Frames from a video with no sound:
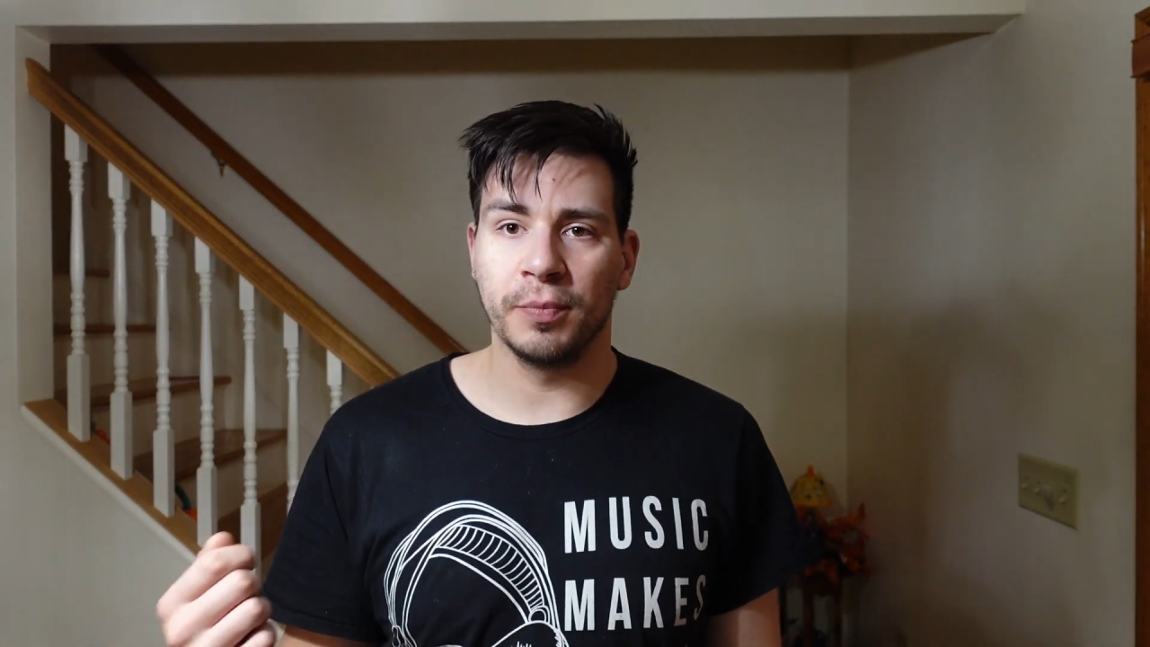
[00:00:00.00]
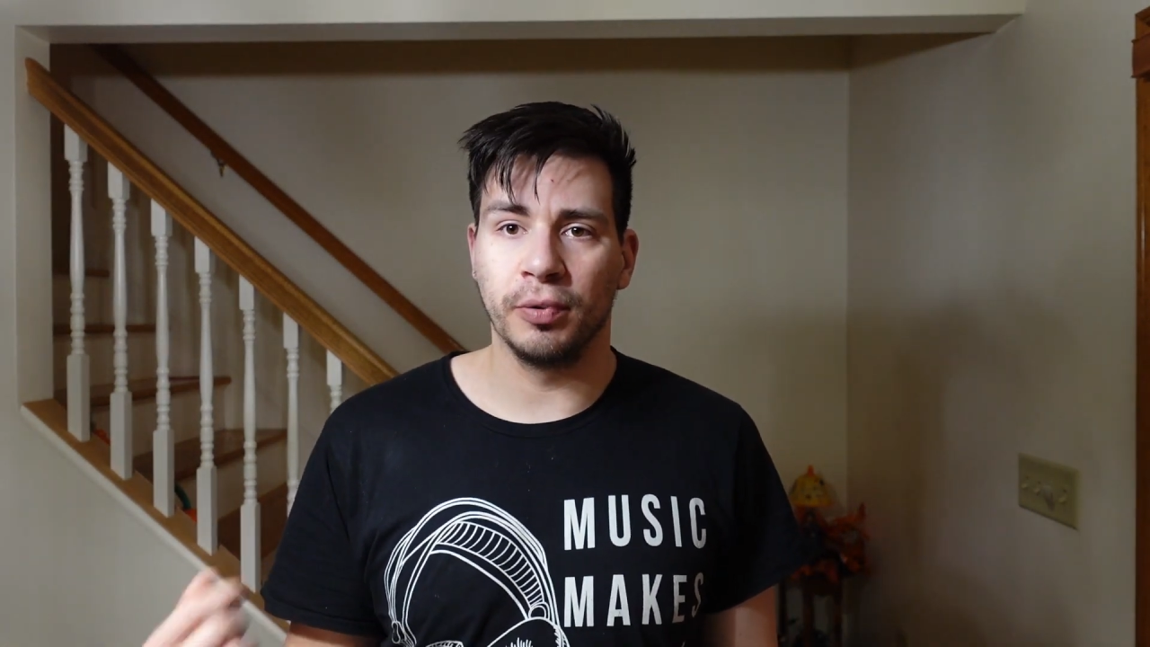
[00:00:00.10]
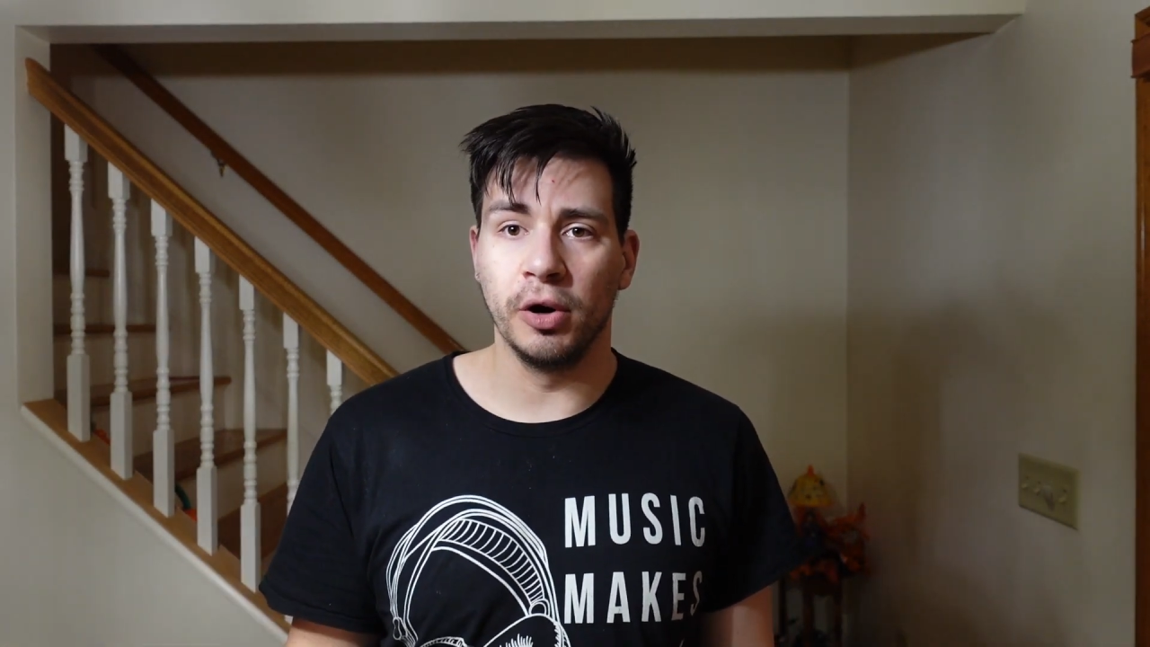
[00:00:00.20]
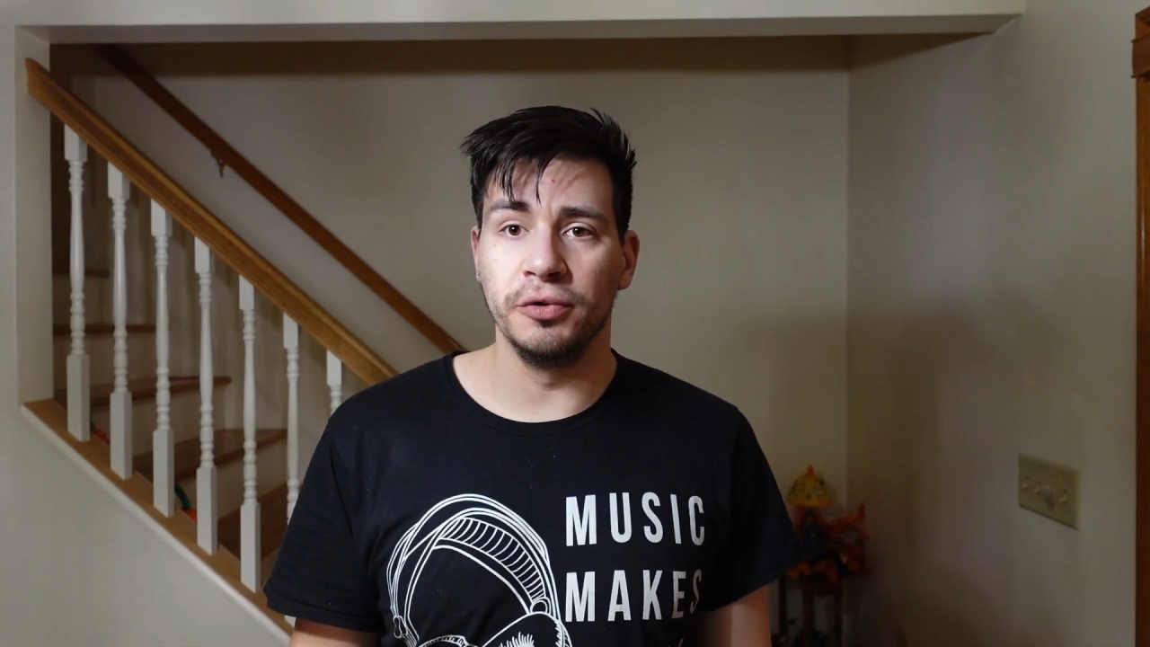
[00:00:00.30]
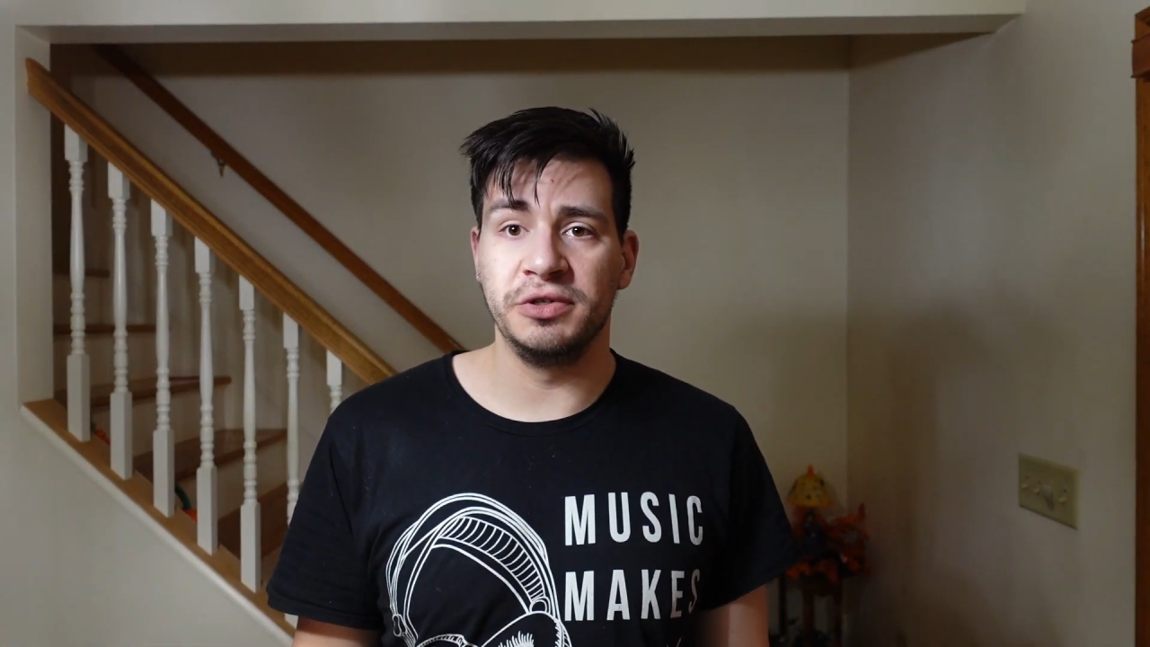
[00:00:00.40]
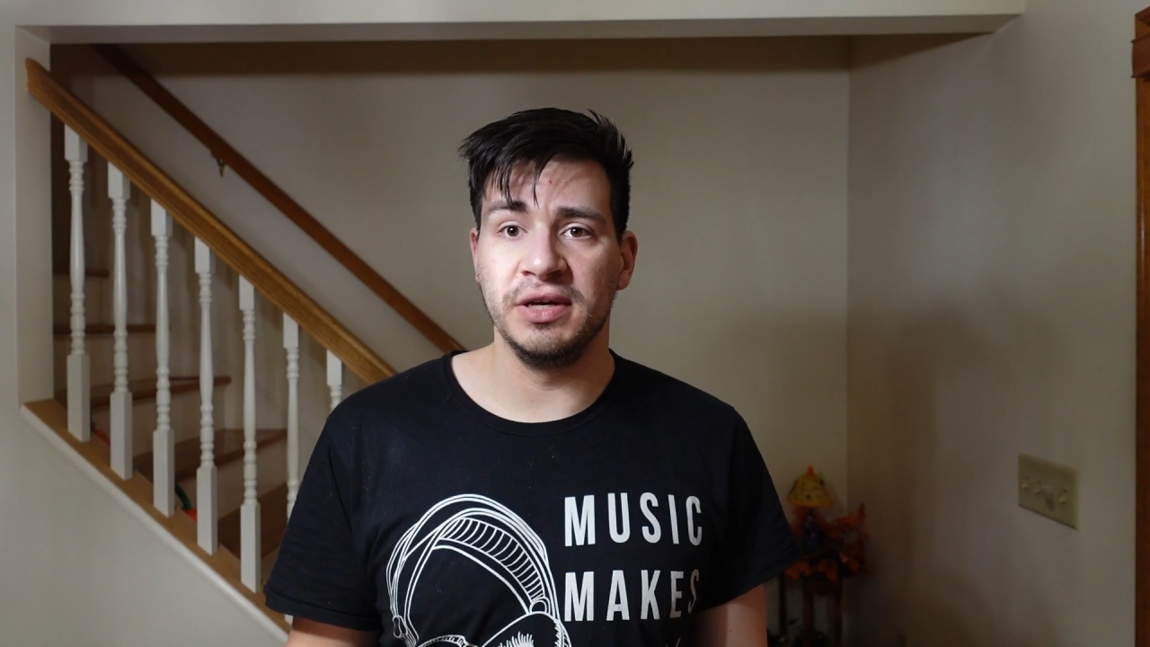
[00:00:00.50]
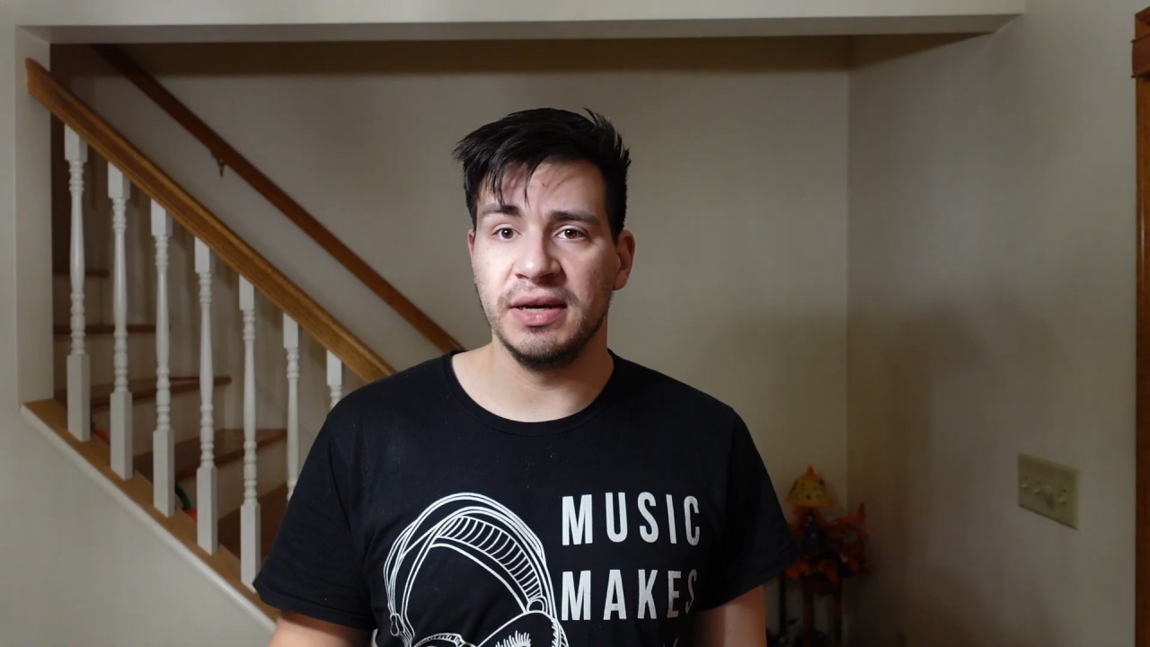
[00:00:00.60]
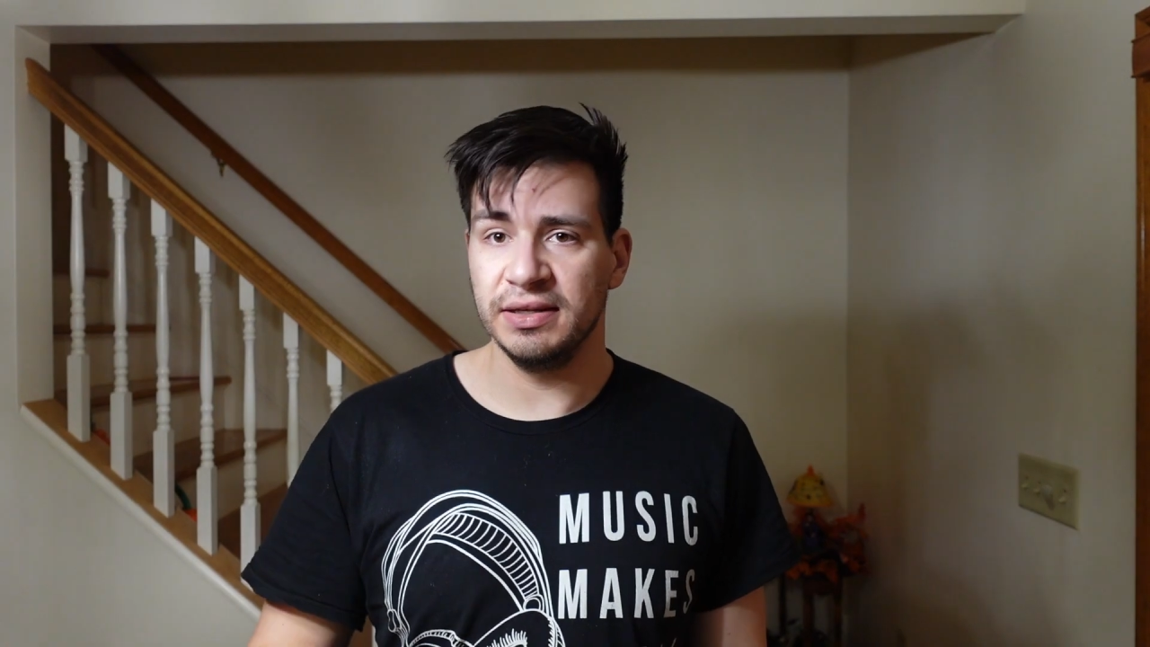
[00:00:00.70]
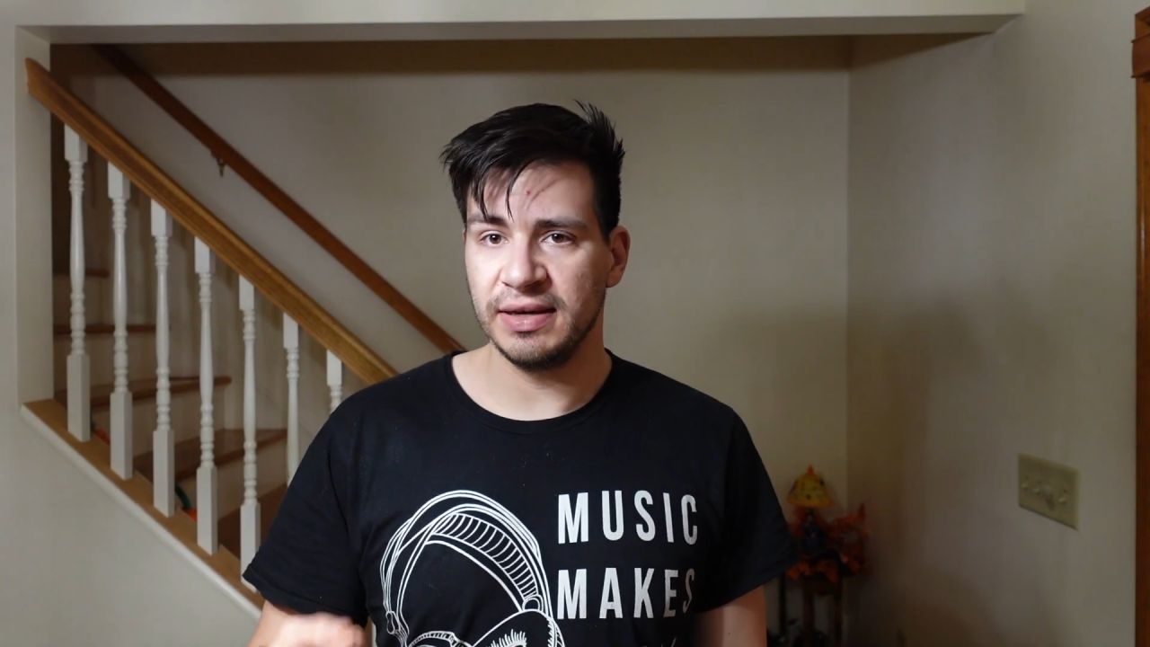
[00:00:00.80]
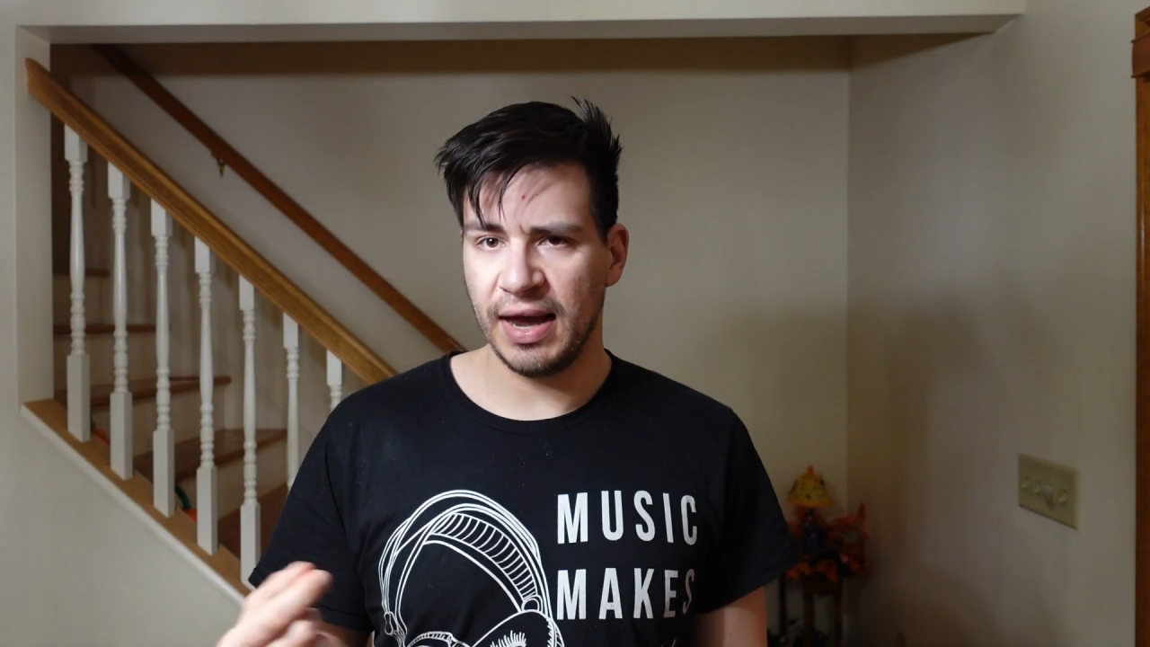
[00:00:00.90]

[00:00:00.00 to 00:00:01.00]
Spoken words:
protein into